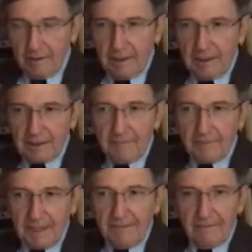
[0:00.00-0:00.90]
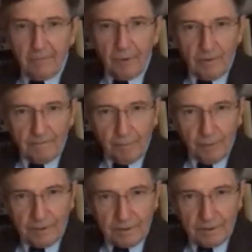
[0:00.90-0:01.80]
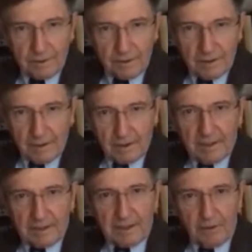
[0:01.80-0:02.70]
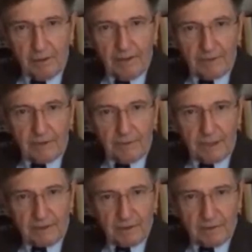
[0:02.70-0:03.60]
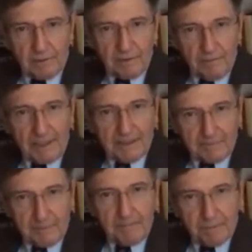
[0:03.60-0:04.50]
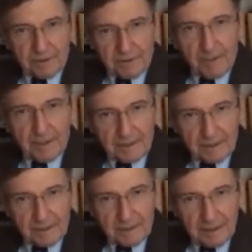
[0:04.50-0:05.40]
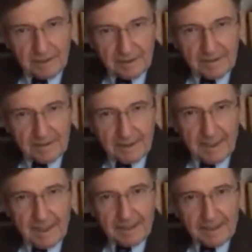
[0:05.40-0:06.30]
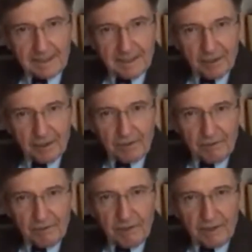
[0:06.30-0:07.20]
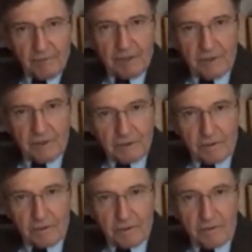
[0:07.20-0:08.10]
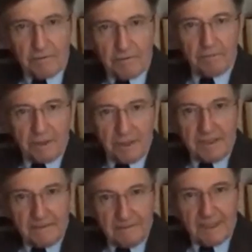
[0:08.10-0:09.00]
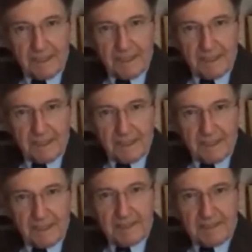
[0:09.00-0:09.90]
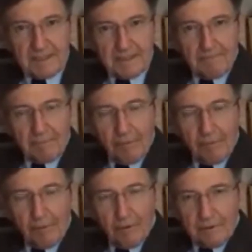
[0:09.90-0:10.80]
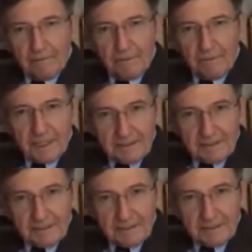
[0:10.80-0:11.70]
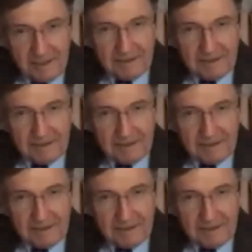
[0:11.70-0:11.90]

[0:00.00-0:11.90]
there's something even more important. Let's say you have a direct solution, minus b plus or minus, yes? And let's say the quadratic equation you believe is important for seismic.